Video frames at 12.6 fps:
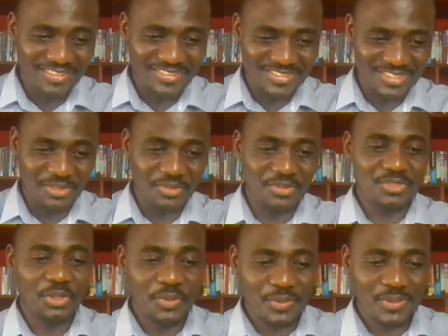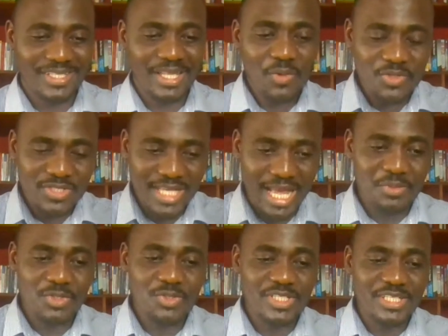So there was
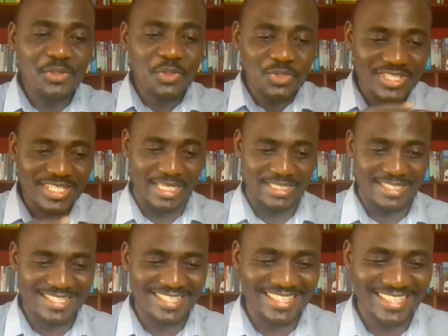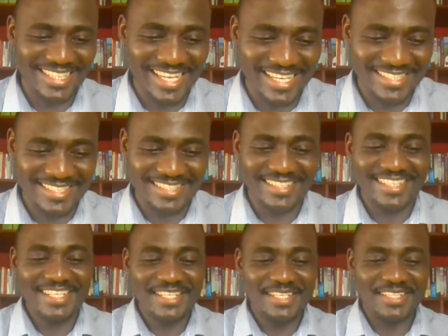absolutely no sense that
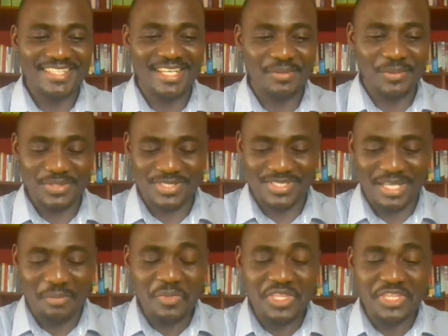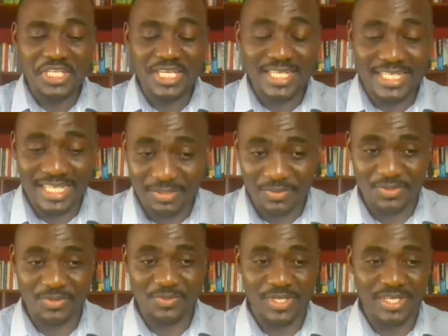there was something that
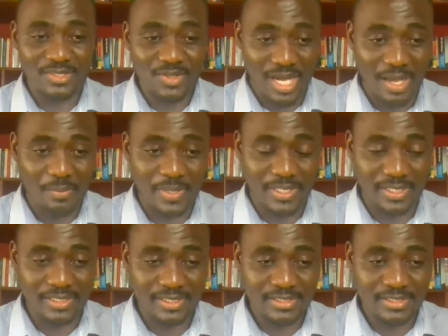was going to happen.